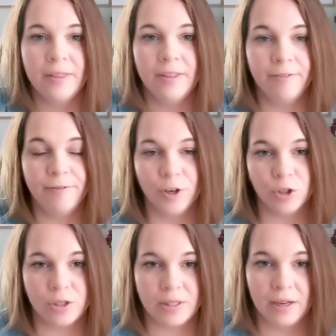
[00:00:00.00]
the
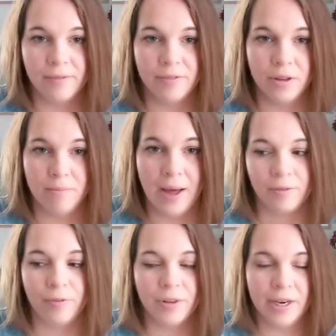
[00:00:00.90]
1st of the
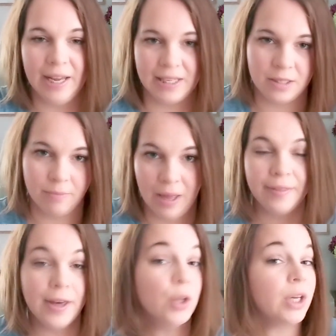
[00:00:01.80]
month for the next month.
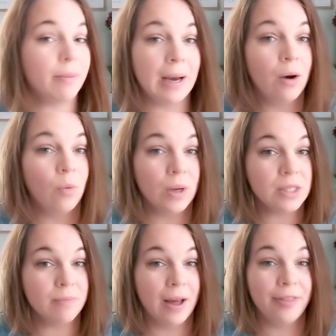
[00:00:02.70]
They only come out
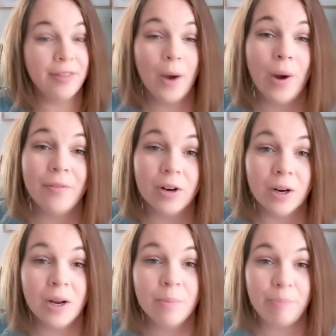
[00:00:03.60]
once a month.
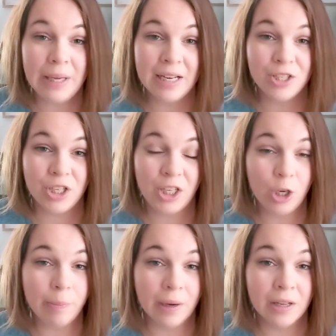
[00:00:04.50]
However, P&G
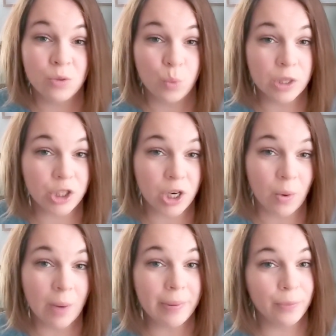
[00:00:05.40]
coupons will show
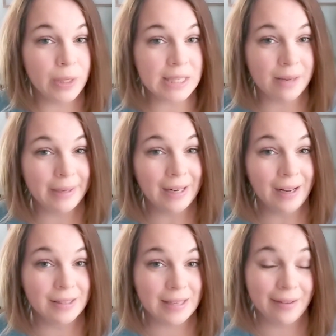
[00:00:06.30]
up in Retail Me
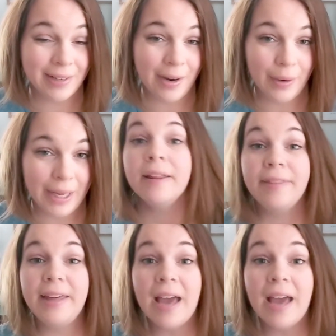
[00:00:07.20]
Nots every now and again. The